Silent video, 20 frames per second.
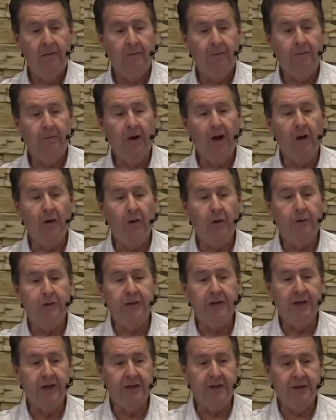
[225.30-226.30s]
followed
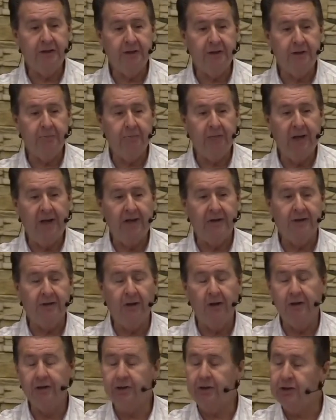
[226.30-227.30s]
Jesus based
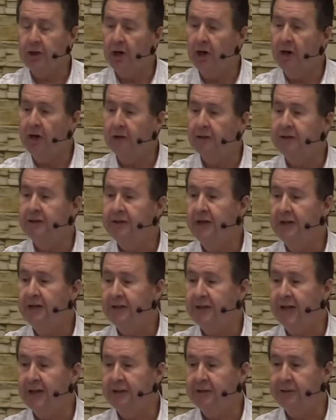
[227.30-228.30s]
on John's
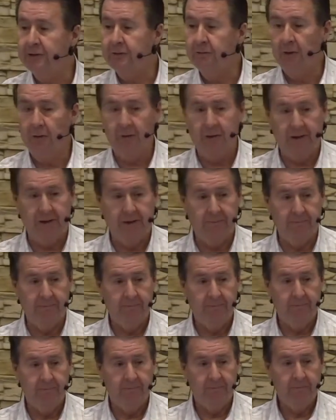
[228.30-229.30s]
testimony.
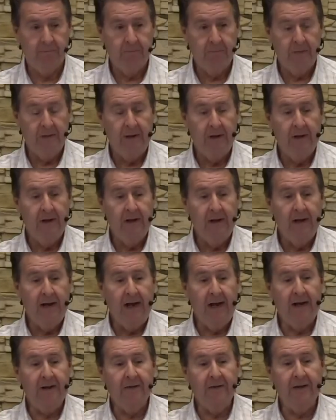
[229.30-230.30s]

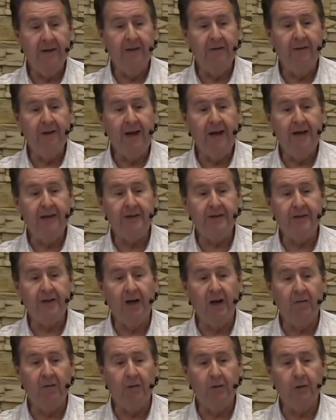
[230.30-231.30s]
And then they
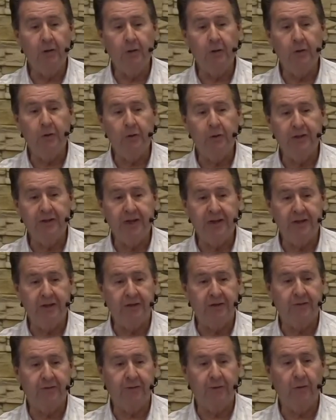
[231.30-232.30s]
discovered who
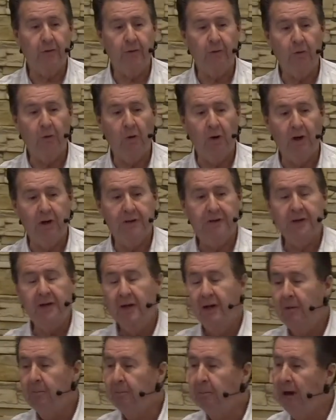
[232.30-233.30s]
Jesus further was
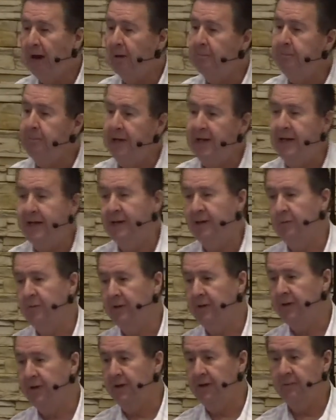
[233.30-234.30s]
by meeting
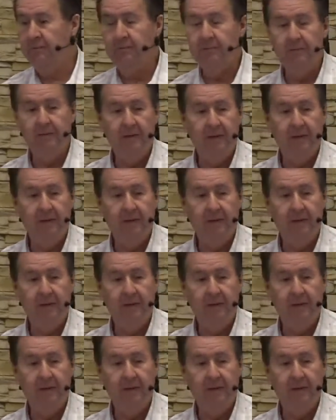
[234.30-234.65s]
with him.